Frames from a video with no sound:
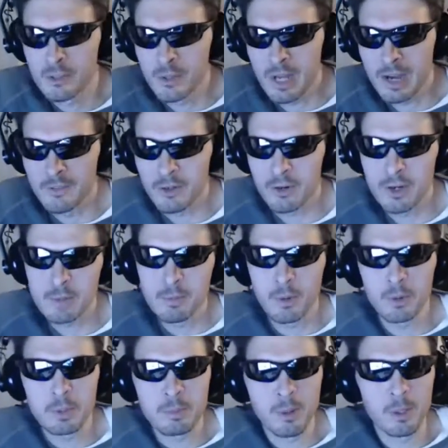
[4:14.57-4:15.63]
a great
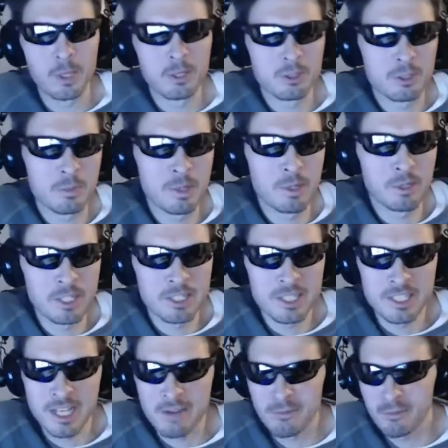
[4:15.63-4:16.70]
multiplayer experience is
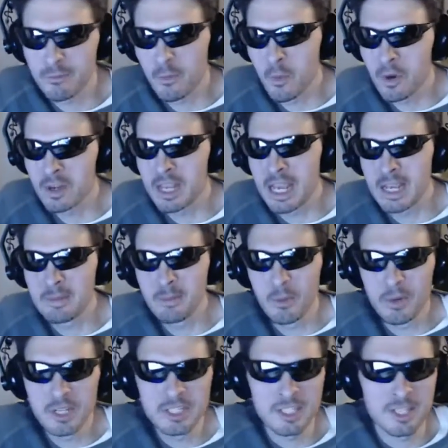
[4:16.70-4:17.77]
have 4 Game
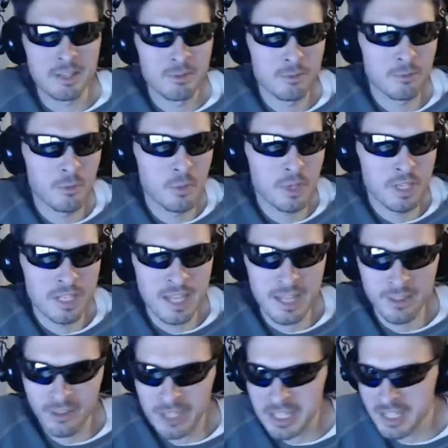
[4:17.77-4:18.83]
Boys and 4 kit
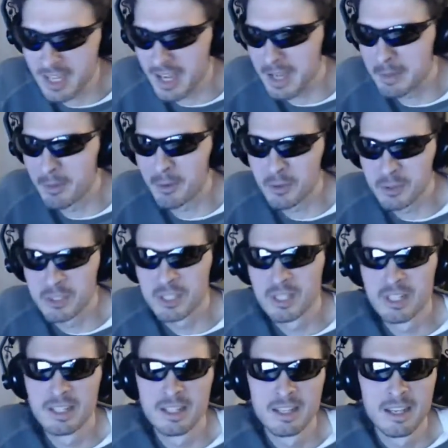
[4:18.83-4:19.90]
link cables
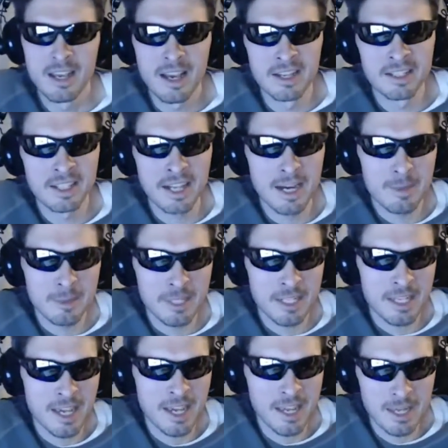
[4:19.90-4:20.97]
and a copy of the
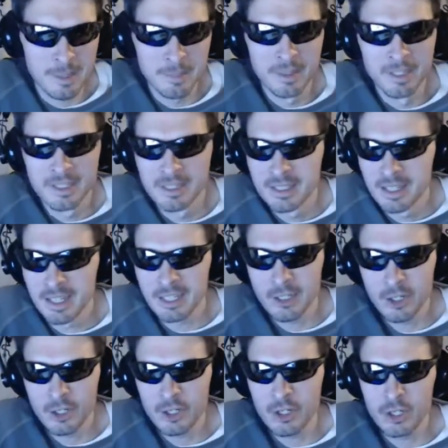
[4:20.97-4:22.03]
game, and you're
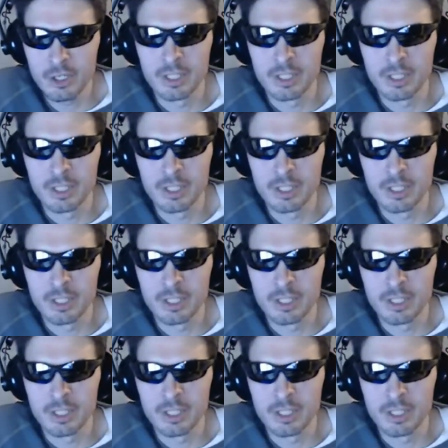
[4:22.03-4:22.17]
good.